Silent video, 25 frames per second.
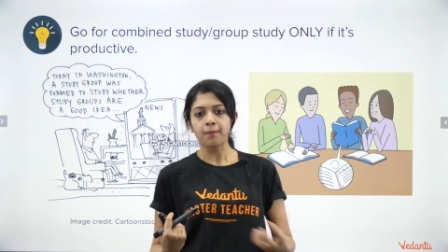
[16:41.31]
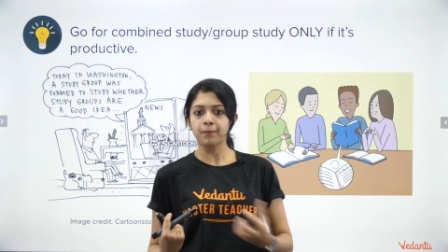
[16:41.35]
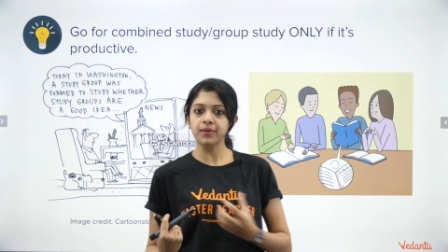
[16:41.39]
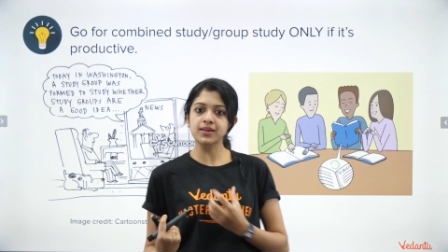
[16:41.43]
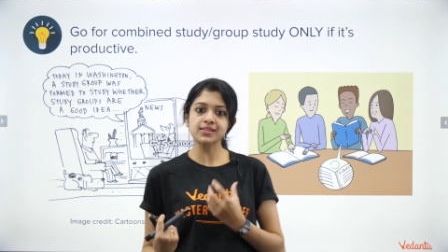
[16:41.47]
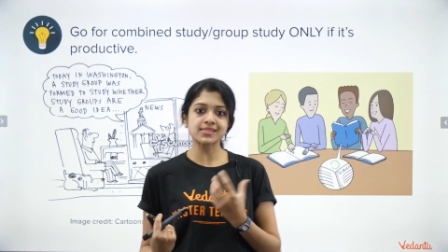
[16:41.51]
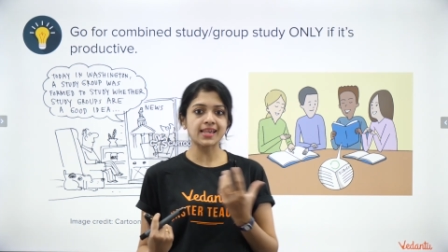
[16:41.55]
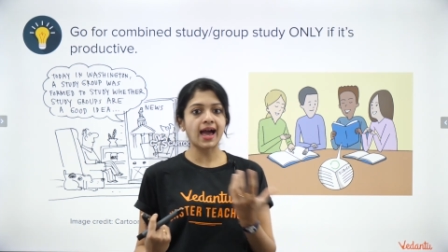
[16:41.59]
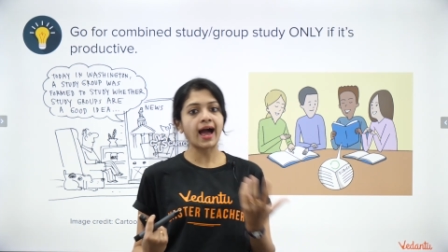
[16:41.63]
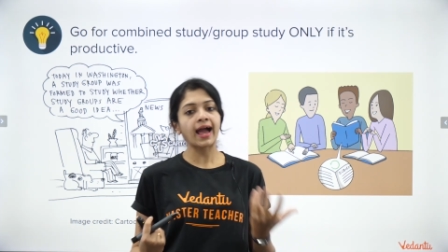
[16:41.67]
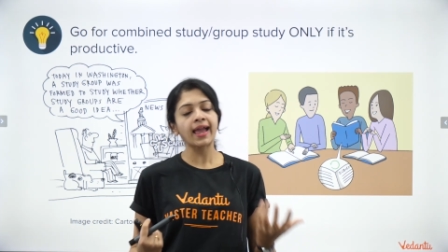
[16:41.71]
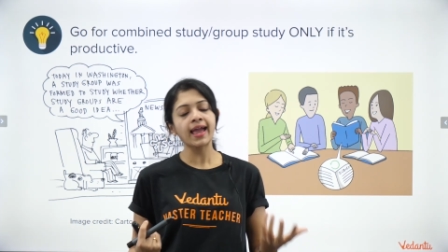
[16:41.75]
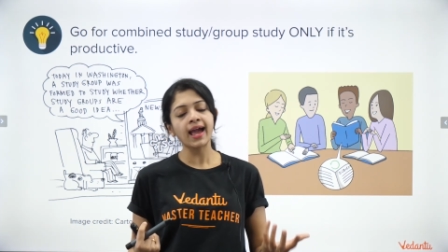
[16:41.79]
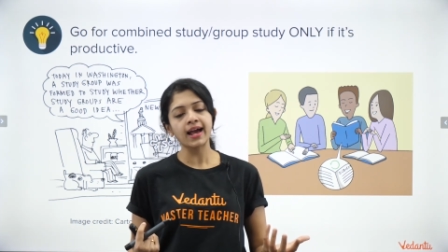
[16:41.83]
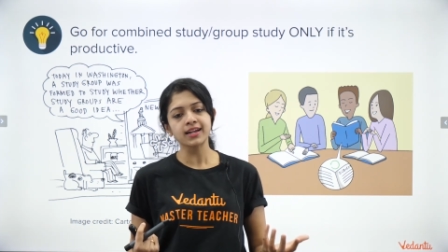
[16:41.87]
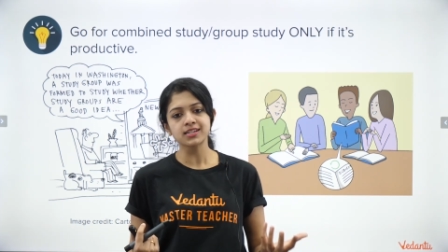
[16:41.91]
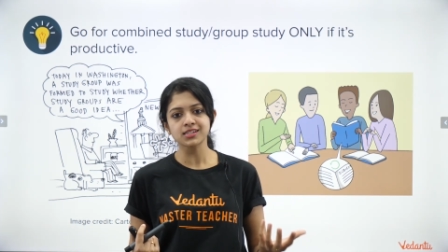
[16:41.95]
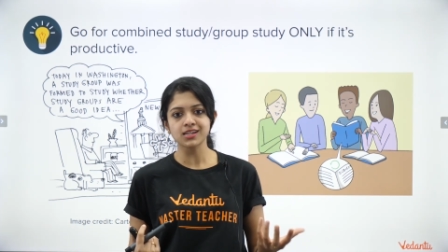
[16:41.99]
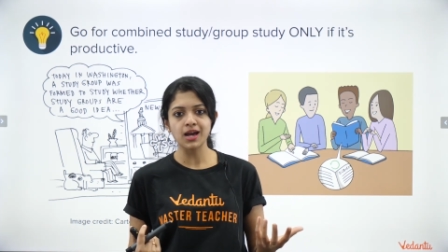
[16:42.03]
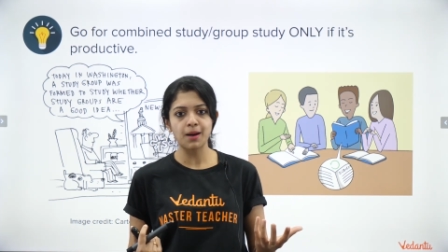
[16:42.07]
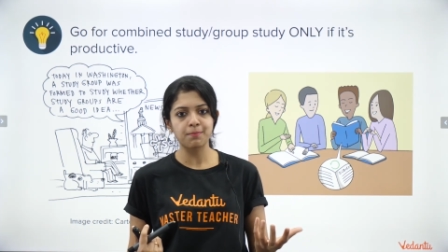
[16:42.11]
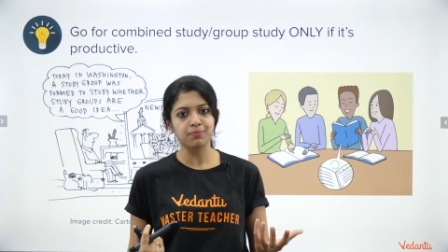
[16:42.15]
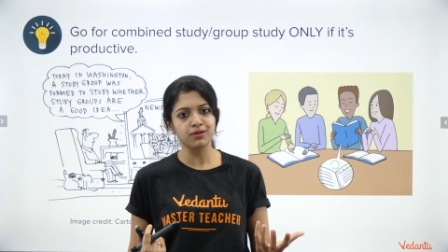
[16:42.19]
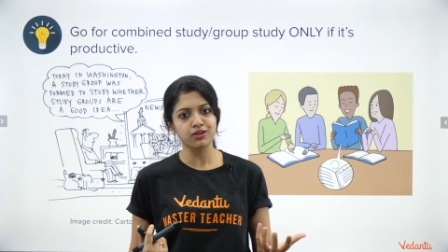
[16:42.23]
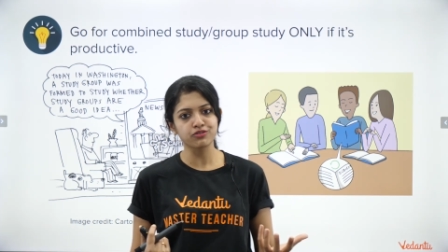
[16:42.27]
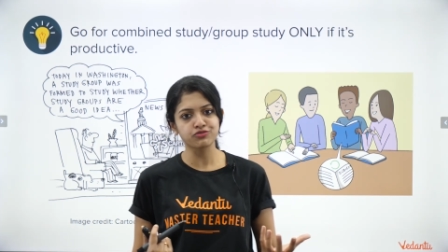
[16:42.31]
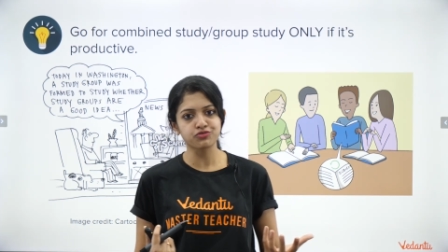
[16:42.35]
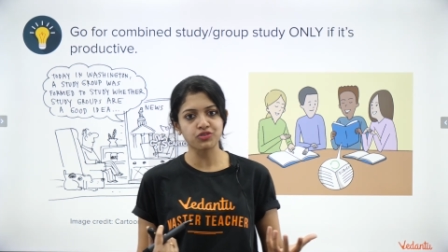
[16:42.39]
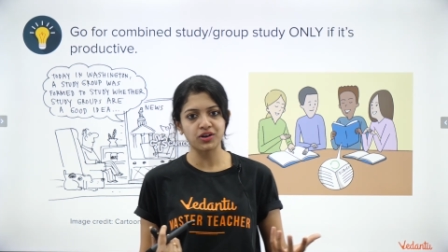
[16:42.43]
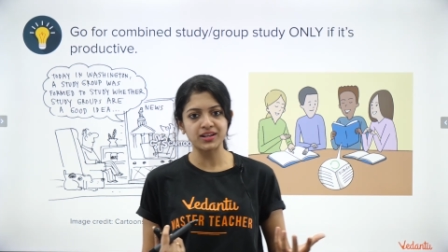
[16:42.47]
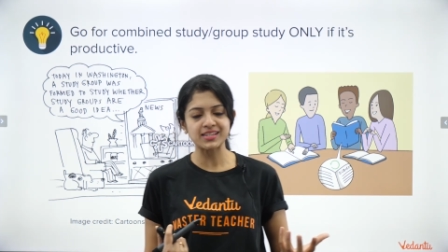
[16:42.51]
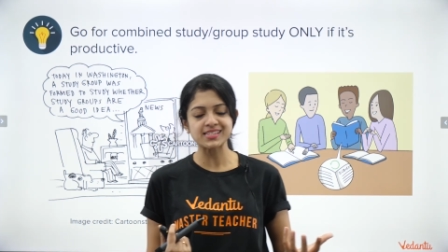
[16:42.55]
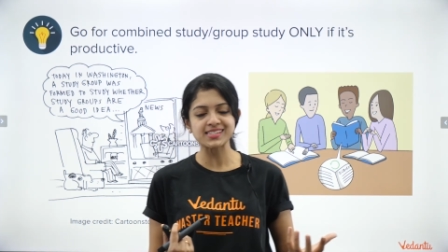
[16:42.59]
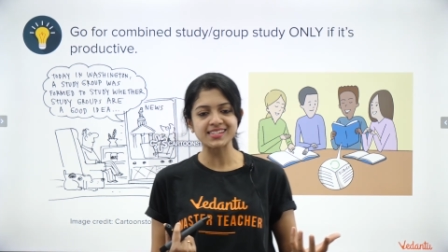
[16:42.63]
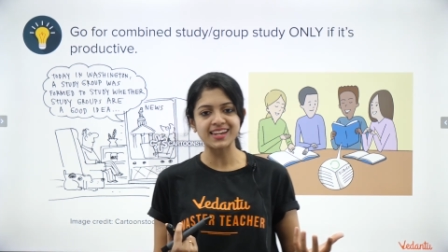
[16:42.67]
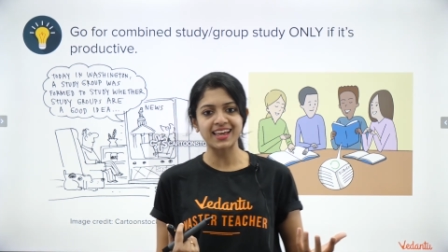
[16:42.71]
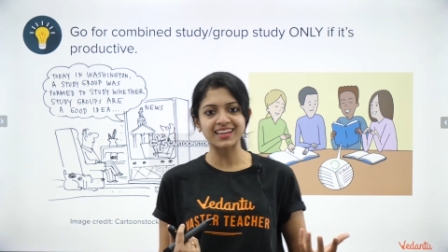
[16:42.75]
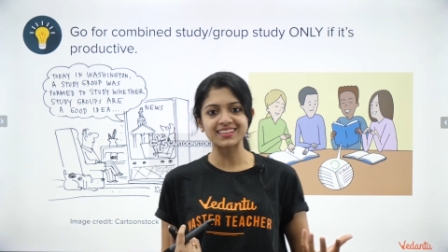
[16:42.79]
because I had a couple of
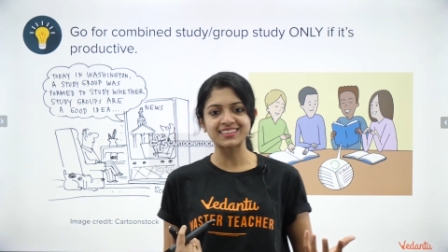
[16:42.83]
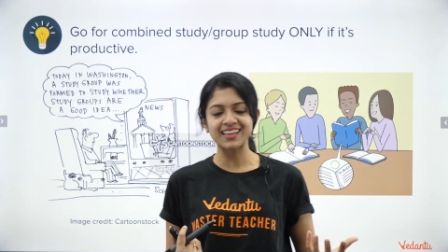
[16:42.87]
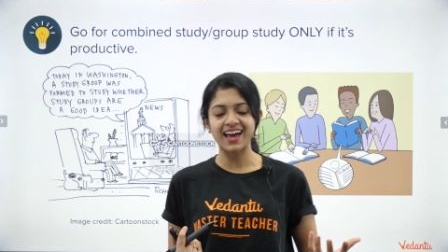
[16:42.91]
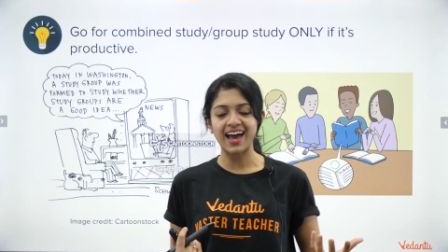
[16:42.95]
friends like